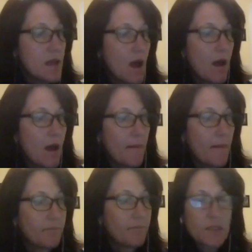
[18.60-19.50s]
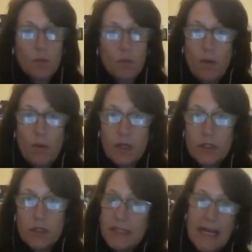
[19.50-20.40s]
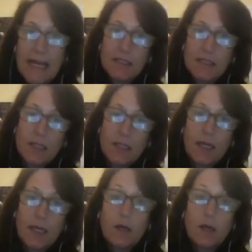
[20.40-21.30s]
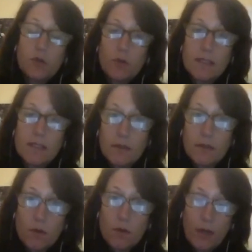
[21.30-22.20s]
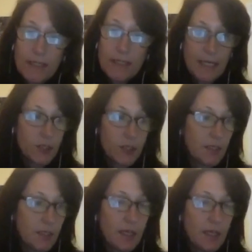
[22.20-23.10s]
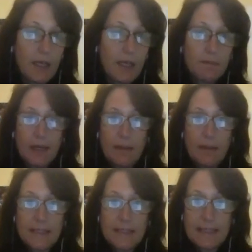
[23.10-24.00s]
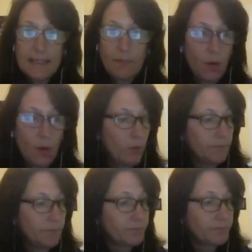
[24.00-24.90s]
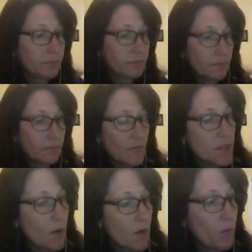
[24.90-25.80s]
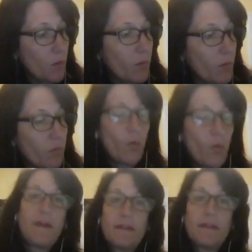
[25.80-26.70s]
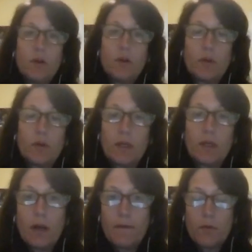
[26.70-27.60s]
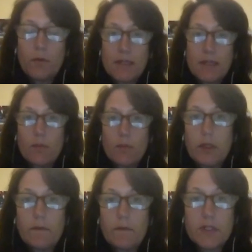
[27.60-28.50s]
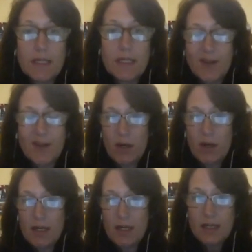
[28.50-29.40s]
So what we're going to do today is just like a new consultant orientation, and my name is Lisa Cole. So one thing that you really want to focus on when you first get started is